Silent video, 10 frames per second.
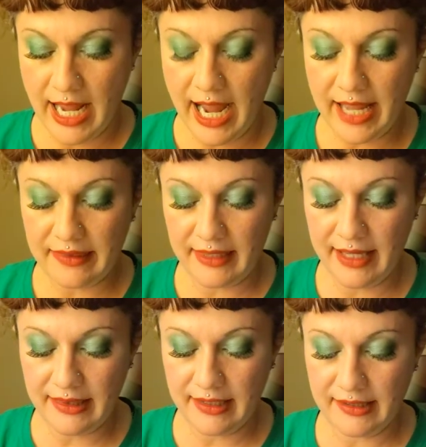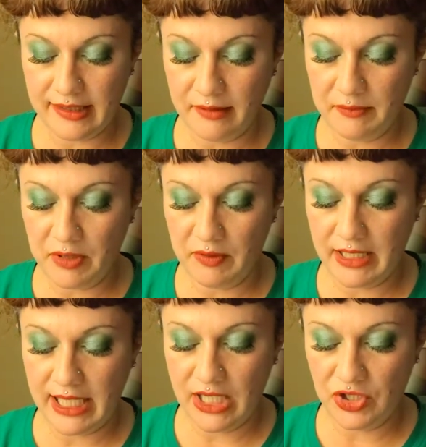I think this
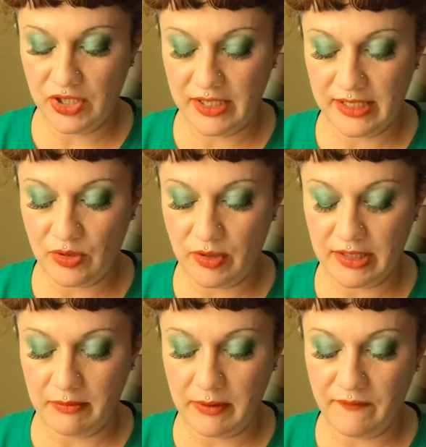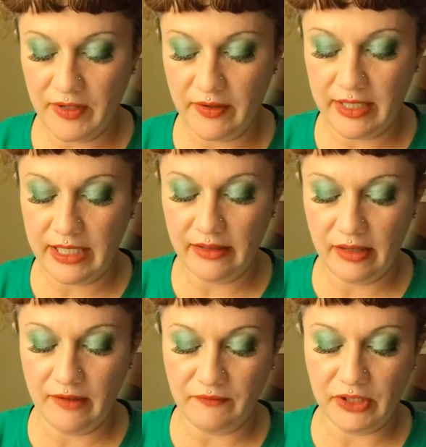communication is going to be very
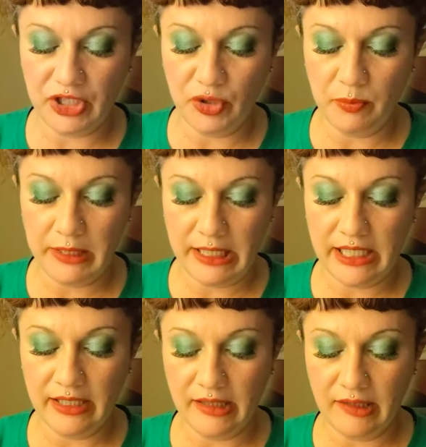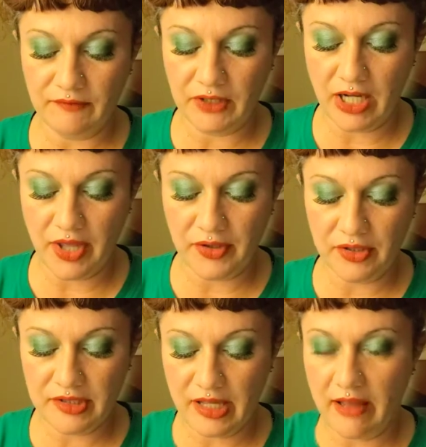healing for you, but healing for
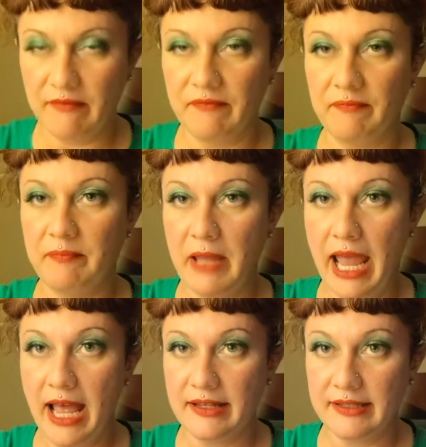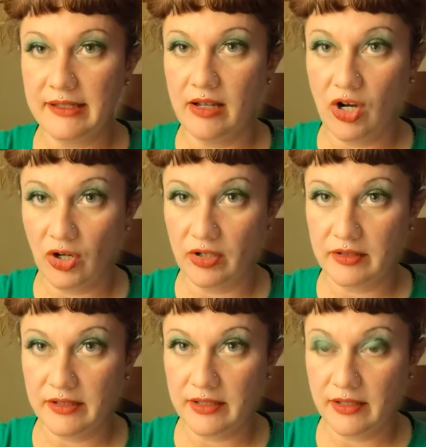others of past
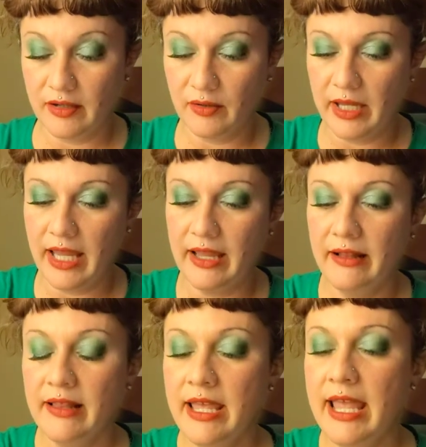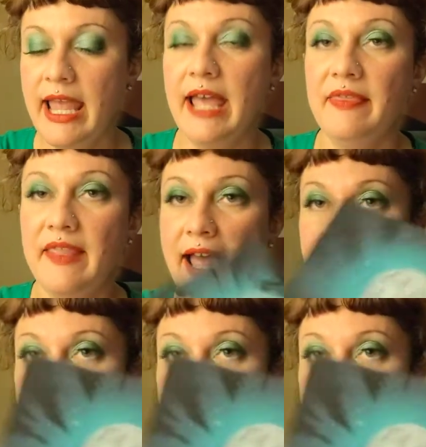hurts, okay? and that